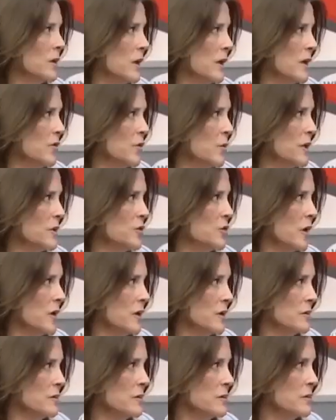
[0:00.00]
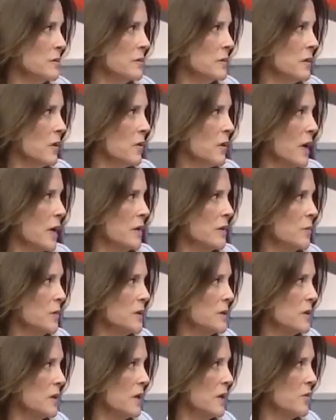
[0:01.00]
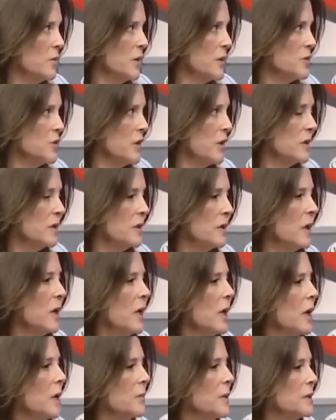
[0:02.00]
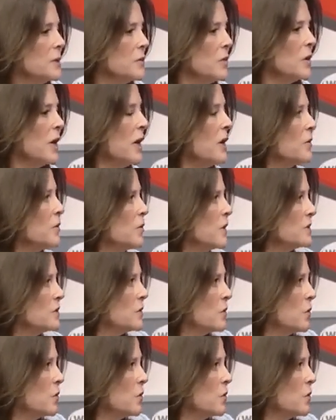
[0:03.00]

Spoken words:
I'm not naive about China, okay? Nobody's naive about China. But look how the